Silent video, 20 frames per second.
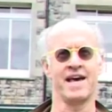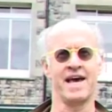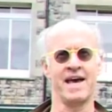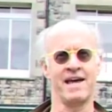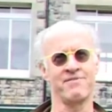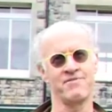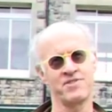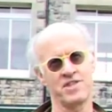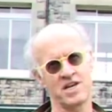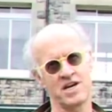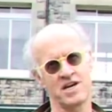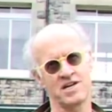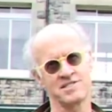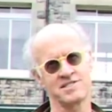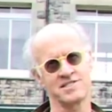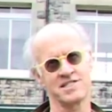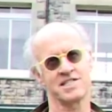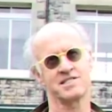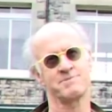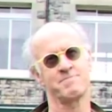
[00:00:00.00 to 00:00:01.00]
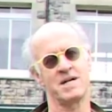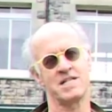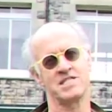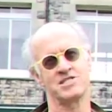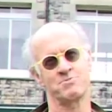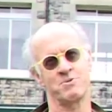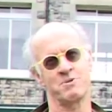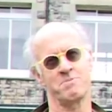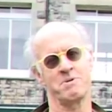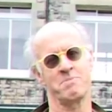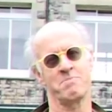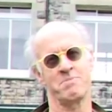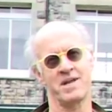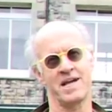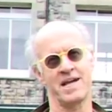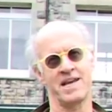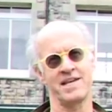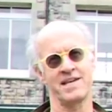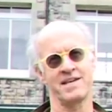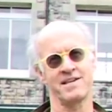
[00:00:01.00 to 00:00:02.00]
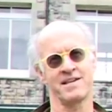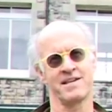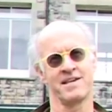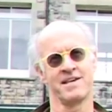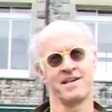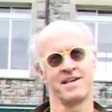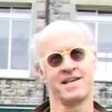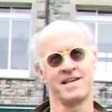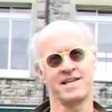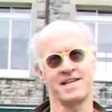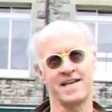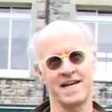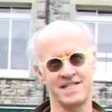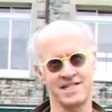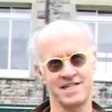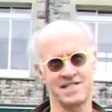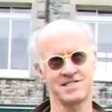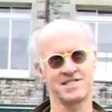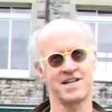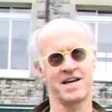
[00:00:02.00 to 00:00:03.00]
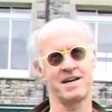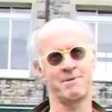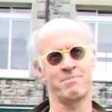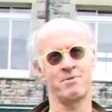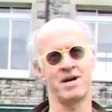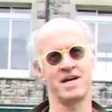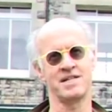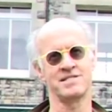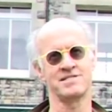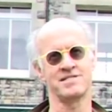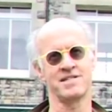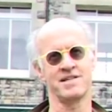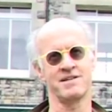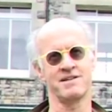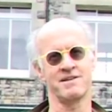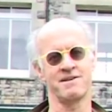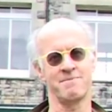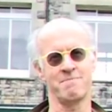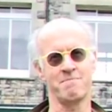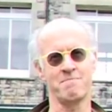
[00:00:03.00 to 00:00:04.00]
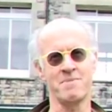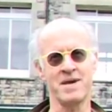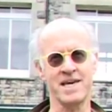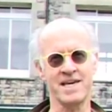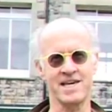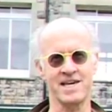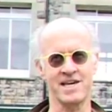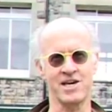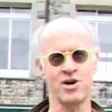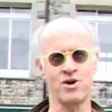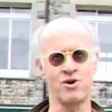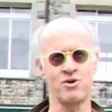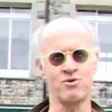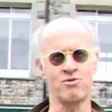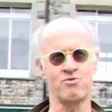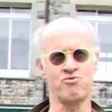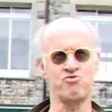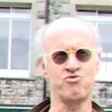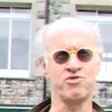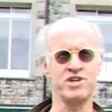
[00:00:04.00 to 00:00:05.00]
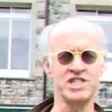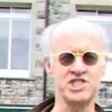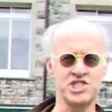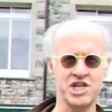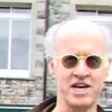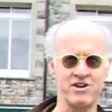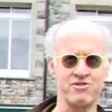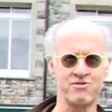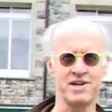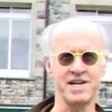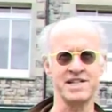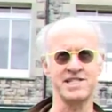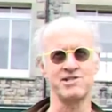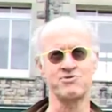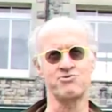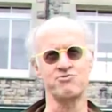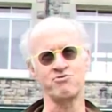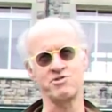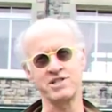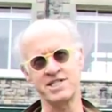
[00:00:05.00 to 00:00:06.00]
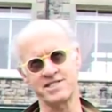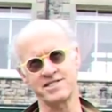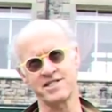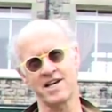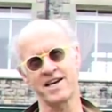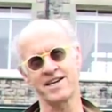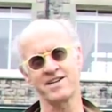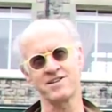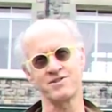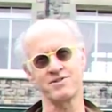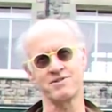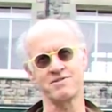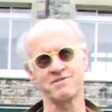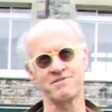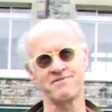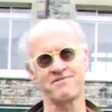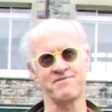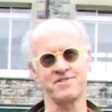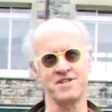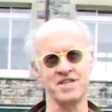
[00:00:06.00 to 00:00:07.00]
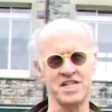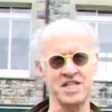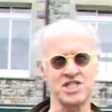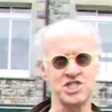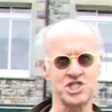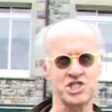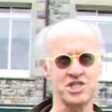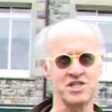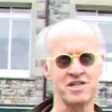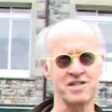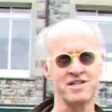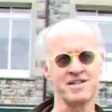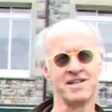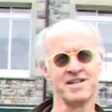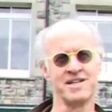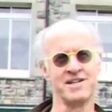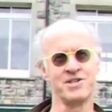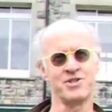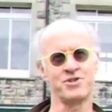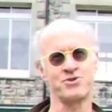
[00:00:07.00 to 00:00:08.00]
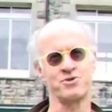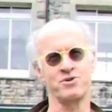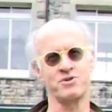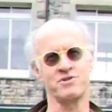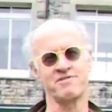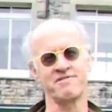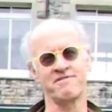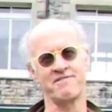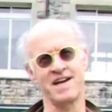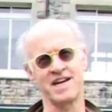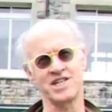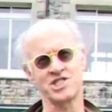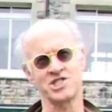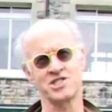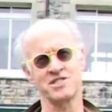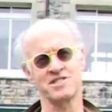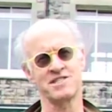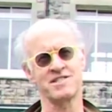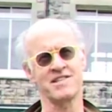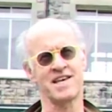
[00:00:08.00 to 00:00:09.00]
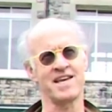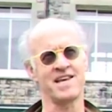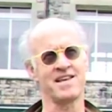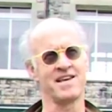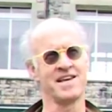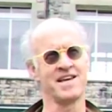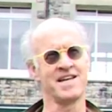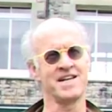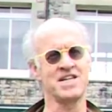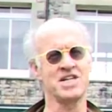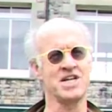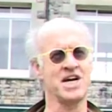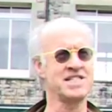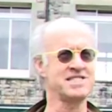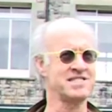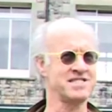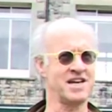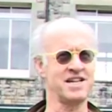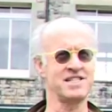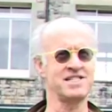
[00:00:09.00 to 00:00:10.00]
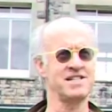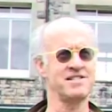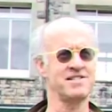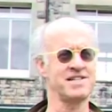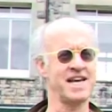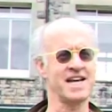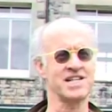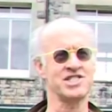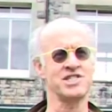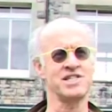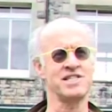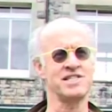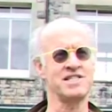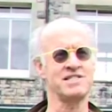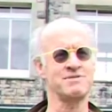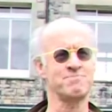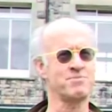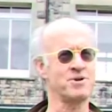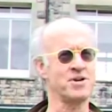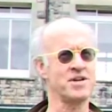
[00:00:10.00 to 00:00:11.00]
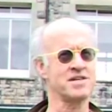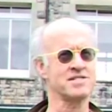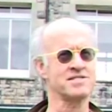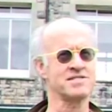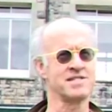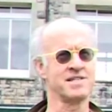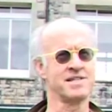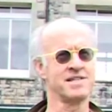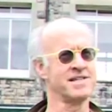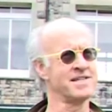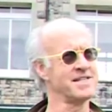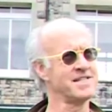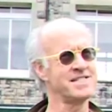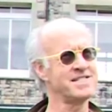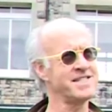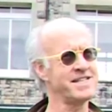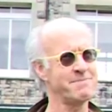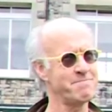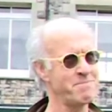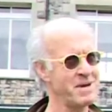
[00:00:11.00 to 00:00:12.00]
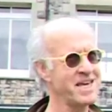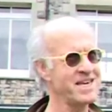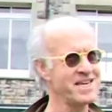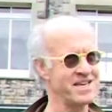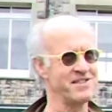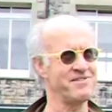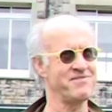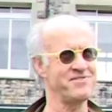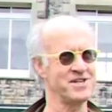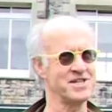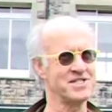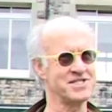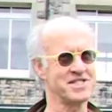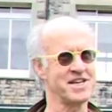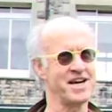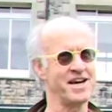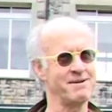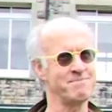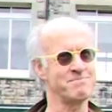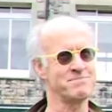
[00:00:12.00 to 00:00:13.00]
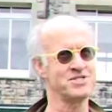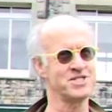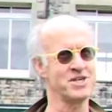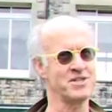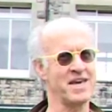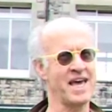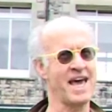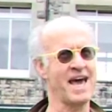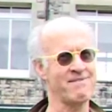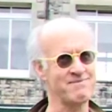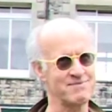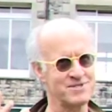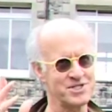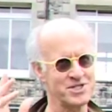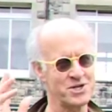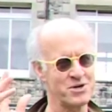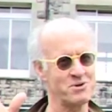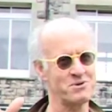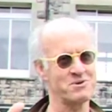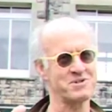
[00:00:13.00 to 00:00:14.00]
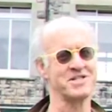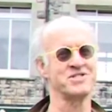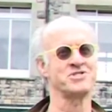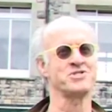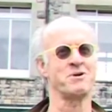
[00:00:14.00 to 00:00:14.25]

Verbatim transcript: and for the last six months, we've been planning getting designer brands in, making a whole regenerated, recycled furniture through to fashion, and that nice idea that actually these products didn't make it the first time, so they haven't sold at